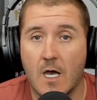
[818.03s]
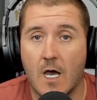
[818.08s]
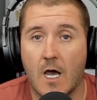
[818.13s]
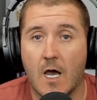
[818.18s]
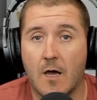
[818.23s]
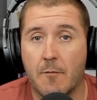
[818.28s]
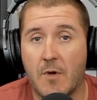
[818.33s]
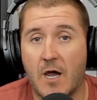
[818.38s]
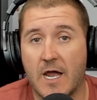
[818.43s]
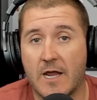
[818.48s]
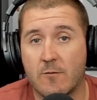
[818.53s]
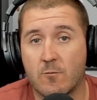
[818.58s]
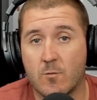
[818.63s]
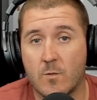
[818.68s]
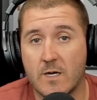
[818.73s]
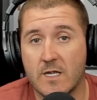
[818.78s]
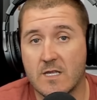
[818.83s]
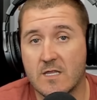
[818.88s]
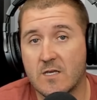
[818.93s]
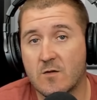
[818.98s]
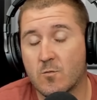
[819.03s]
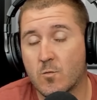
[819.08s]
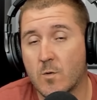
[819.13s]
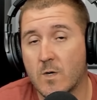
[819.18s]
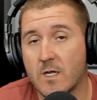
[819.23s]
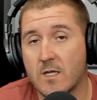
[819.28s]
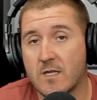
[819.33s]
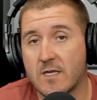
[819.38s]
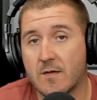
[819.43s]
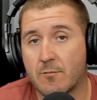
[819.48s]
Um, I really,
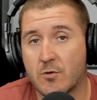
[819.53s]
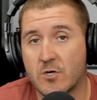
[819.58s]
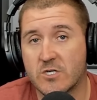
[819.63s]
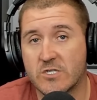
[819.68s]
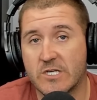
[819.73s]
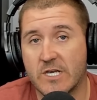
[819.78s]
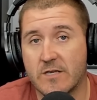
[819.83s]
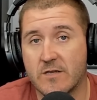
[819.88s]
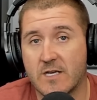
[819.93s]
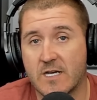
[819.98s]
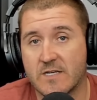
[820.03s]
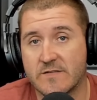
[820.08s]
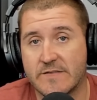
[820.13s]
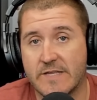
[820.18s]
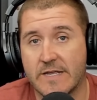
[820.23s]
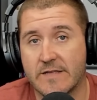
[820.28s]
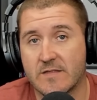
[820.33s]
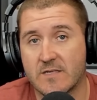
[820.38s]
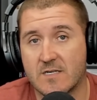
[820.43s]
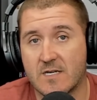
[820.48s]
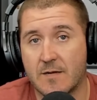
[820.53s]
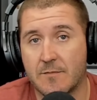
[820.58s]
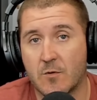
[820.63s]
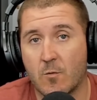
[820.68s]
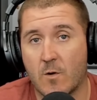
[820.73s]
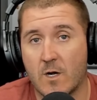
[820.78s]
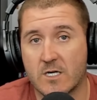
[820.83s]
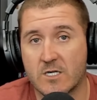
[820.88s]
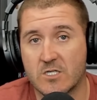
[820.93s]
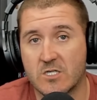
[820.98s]
really appreciate you guys taking the time to
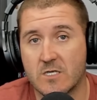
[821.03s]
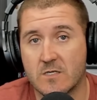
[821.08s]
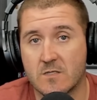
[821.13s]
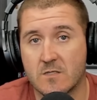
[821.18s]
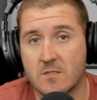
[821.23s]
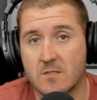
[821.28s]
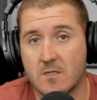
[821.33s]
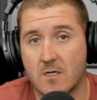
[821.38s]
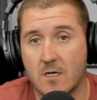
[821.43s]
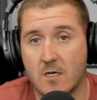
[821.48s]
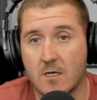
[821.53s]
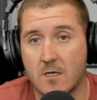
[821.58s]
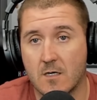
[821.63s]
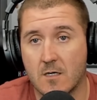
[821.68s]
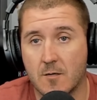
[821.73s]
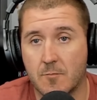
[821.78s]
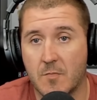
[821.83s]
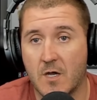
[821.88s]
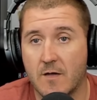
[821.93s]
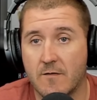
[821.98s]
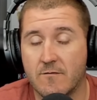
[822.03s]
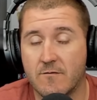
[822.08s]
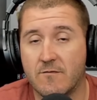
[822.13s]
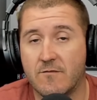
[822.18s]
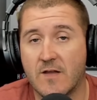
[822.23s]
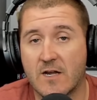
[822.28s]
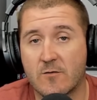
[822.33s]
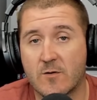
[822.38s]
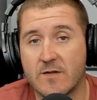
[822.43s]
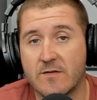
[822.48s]
watch this. Um,
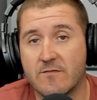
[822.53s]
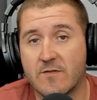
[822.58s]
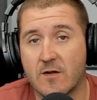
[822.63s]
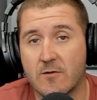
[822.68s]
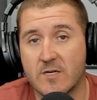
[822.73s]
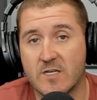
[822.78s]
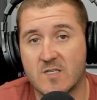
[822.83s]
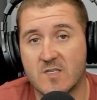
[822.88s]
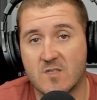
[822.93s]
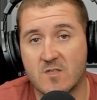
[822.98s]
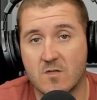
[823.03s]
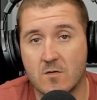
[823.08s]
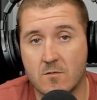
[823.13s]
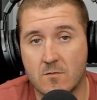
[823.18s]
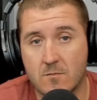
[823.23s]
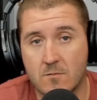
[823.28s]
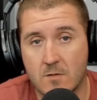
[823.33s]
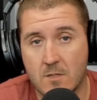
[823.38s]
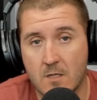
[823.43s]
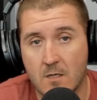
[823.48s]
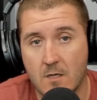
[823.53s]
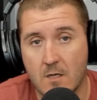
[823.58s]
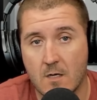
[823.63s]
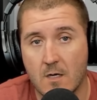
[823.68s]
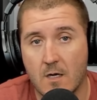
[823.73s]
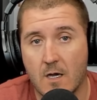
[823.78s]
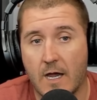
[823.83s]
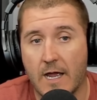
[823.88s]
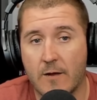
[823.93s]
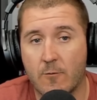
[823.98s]
very, very soon,
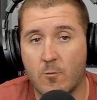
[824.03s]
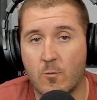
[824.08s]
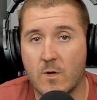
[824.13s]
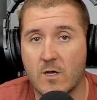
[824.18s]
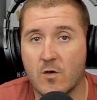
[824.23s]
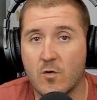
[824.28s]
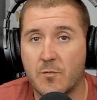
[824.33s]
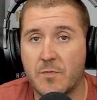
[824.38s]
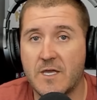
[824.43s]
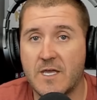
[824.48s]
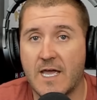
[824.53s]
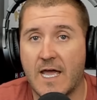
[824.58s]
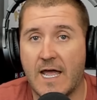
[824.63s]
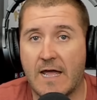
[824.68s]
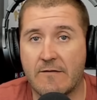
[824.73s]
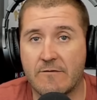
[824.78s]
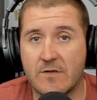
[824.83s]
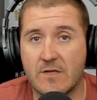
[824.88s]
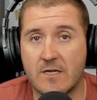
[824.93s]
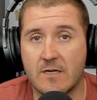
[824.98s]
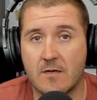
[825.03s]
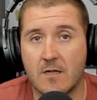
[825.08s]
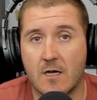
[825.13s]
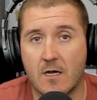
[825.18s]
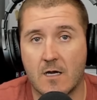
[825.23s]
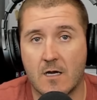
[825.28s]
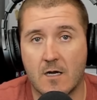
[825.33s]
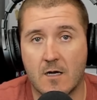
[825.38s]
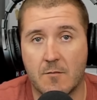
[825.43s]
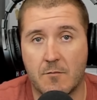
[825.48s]
I will be having
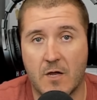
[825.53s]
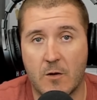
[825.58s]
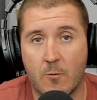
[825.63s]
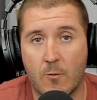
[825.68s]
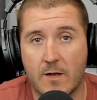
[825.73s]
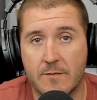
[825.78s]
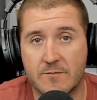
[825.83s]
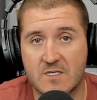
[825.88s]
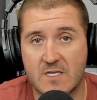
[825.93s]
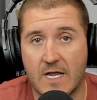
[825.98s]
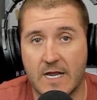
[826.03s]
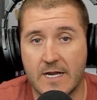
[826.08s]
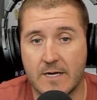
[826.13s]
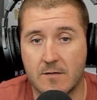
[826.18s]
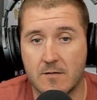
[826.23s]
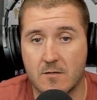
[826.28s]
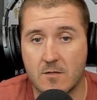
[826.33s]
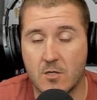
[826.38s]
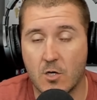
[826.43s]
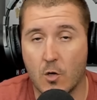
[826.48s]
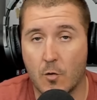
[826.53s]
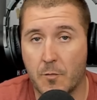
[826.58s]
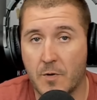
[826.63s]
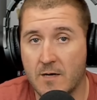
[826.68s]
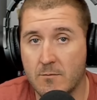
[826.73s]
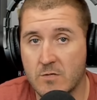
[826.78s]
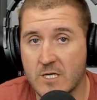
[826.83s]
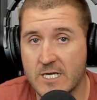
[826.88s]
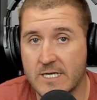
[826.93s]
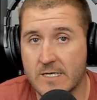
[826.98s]
uh, my website go
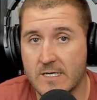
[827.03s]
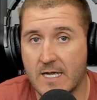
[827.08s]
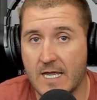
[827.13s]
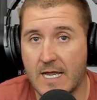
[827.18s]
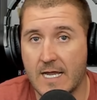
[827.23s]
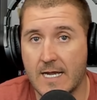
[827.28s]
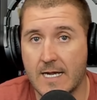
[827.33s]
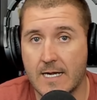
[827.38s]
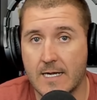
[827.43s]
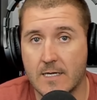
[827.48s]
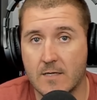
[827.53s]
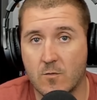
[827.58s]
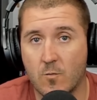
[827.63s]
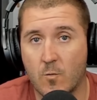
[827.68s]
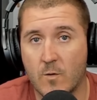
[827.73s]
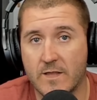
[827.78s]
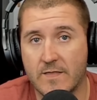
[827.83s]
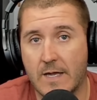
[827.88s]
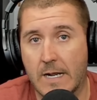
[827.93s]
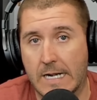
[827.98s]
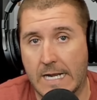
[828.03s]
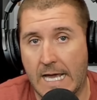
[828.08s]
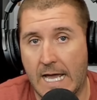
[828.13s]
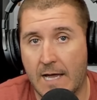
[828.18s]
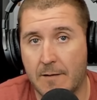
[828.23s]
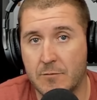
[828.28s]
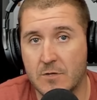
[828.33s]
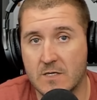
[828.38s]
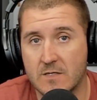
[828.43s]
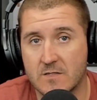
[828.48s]
public, and when that
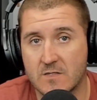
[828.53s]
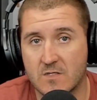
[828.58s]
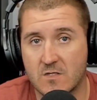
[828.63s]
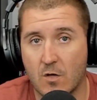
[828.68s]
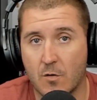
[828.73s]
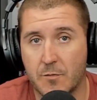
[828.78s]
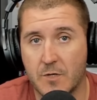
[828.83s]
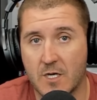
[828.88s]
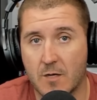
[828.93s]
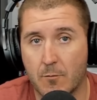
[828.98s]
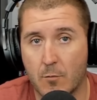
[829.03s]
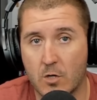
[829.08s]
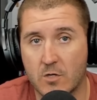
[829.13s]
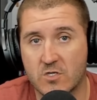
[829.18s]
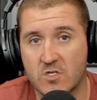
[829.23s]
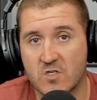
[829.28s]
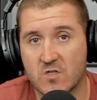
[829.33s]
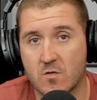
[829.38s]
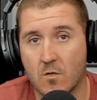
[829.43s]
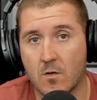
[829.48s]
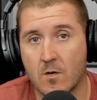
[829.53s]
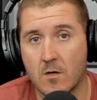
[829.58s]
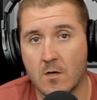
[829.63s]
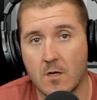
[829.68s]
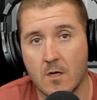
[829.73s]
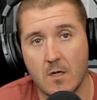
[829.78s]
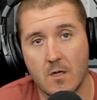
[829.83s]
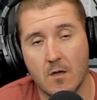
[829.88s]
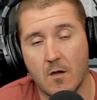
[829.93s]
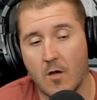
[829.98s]
happens, there'll be a merch store.
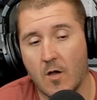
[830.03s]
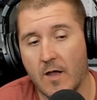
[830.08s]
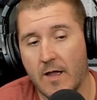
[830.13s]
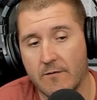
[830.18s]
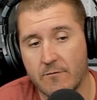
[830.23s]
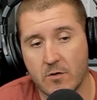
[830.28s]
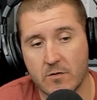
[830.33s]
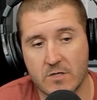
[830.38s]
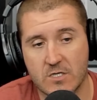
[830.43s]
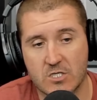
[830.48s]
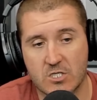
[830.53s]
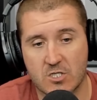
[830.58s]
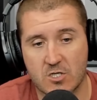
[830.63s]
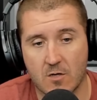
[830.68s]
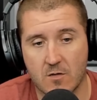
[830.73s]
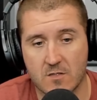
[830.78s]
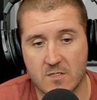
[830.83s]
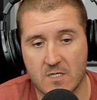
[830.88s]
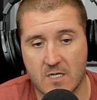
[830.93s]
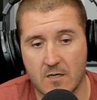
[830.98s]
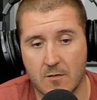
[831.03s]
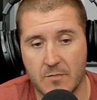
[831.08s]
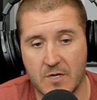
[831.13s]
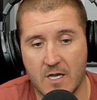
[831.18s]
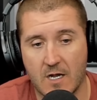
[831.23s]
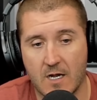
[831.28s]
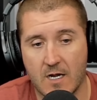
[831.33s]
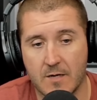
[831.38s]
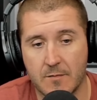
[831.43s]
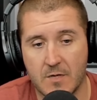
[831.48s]
I'll have all these shirts that are
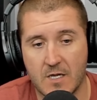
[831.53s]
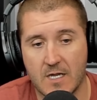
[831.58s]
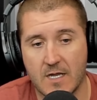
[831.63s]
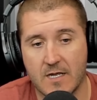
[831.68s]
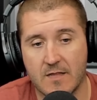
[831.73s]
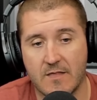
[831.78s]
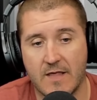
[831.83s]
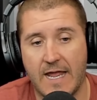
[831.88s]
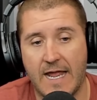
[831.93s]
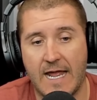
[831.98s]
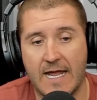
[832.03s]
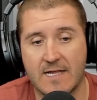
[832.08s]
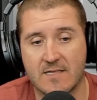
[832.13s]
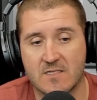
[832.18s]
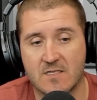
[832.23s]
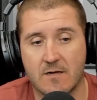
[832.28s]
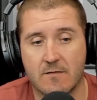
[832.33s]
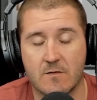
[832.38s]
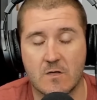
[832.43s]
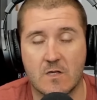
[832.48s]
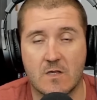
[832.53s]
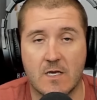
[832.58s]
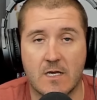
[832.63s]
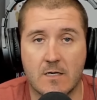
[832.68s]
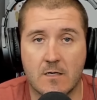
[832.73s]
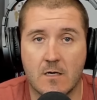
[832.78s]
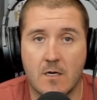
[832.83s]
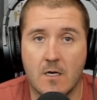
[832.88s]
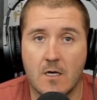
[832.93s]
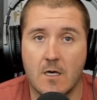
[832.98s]
behind me and the hats and
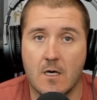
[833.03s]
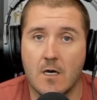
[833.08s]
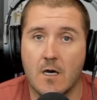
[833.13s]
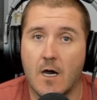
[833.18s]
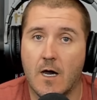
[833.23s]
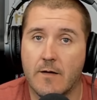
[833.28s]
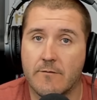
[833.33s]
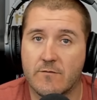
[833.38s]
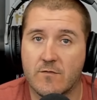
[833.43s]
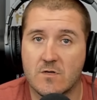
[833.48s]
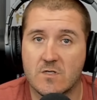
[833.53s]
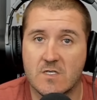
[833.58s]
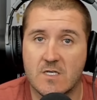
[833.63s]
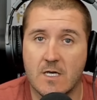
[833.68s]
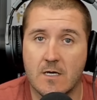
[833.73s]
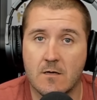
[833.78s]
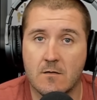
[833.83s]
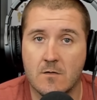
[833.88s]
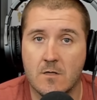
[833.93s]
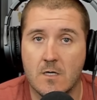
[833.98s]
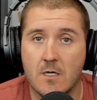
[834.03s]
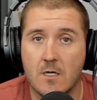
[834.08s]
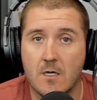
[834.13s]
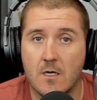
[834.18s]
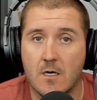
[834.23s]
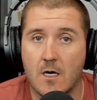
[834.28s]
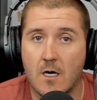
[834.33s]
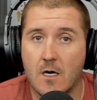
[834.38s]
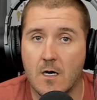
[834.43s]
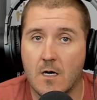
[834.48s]
everything up for sale.
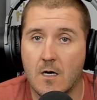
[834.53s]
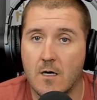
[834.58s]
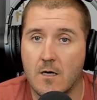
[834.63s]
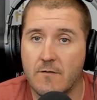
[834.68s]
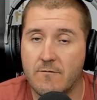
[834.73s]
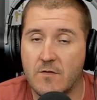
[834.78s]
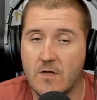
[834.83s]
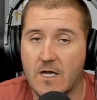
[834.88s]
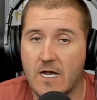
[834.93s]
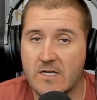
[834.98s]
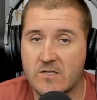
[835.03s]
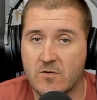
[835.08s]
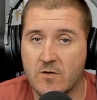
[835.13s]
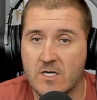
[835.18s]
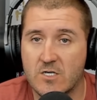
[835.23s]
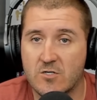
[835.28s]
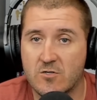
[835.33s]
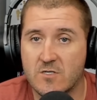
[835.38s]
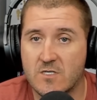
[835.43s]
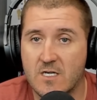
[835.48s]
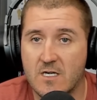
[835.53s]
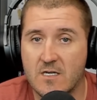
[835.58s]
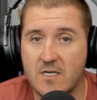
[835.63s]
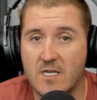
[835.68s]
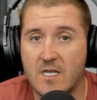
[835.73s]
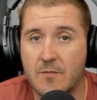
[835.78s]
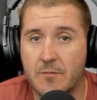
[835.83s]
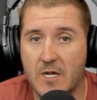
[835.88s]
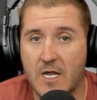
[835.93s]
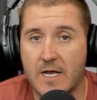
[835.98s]
Uh, if you guys are interested,
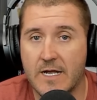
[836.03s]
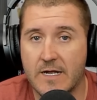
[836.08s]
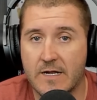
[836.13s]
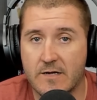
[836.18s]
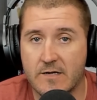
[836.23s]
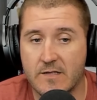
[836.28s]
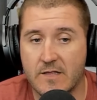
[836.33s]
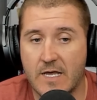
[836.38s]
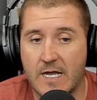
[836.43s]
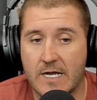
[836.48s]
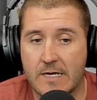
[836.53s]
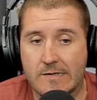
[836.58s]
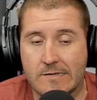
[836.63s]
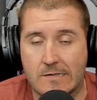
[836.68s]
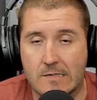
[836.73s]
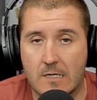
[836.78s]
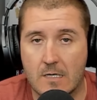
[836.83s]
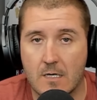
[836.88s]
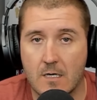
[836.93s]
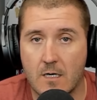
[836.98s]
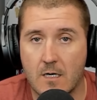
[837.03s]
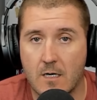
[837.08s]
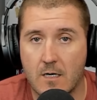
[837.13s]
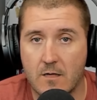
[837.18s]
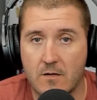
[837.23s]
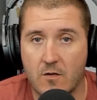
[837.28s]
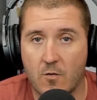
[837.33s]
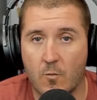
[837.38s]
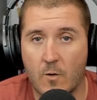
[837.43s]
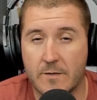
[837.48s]
keep an eye out on that.
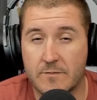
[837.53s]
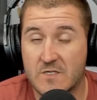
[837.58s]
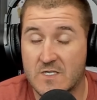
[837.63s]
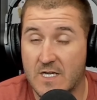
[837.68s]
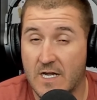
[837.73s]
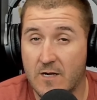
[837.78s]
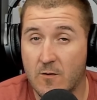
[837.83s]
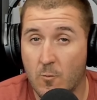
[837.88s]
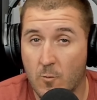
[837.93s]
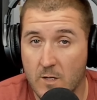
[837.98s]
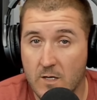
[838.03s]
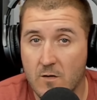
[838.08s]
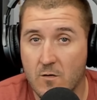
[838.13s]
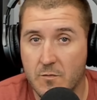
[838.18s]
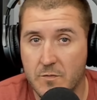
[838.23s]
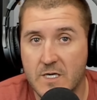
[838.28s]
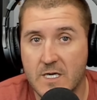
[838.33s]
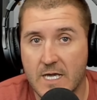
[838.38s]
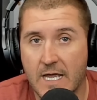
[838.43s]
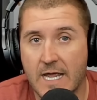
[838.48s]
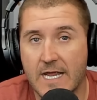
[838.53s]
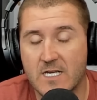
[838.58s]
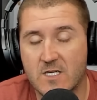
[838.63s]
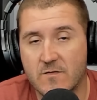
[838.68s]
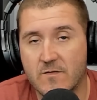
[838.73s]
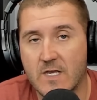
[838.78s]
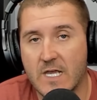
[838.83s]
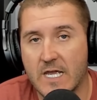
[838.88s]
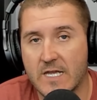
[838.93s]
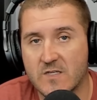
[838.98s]
Uh, the website will be
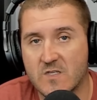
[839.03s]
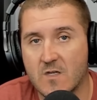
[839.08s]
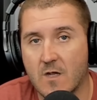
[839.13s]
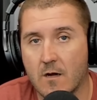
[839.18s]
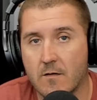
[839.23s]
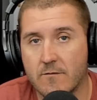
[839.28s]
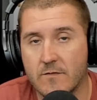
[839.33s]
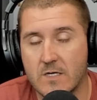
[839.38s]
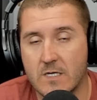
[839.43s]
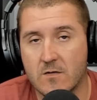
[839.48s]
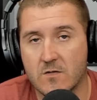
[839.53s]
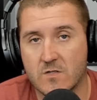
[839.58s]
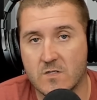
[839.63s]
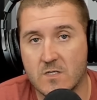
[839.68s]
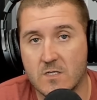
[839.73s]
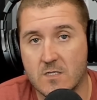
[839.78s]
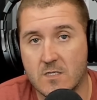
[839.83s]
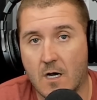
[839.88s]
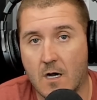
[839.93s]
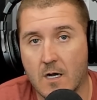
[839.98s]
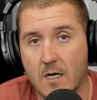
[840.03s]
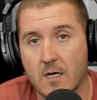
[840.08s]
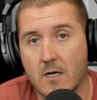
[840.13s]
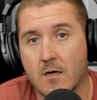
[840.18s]
H V A C R videos dot